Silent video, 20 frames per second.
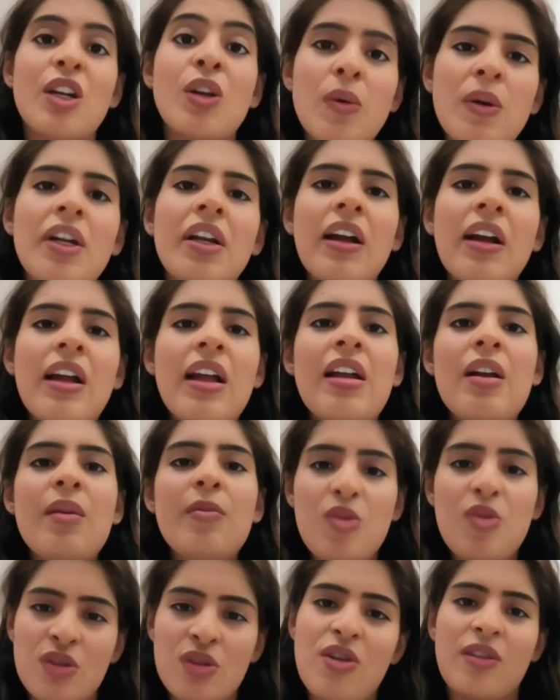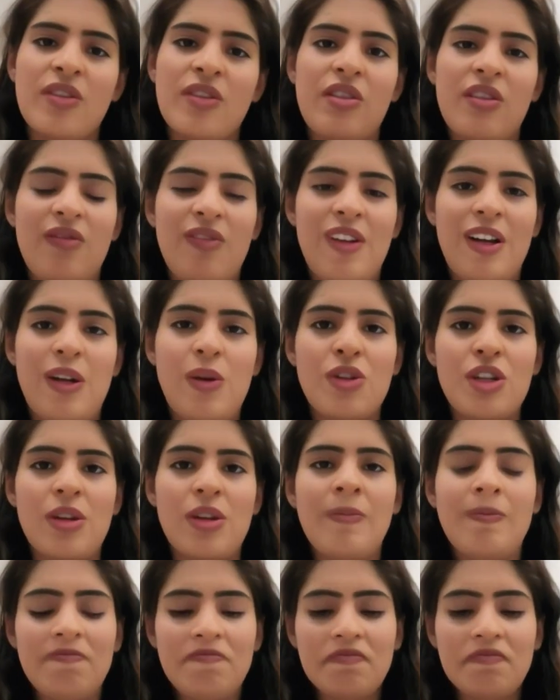good postdoctoral fellowship.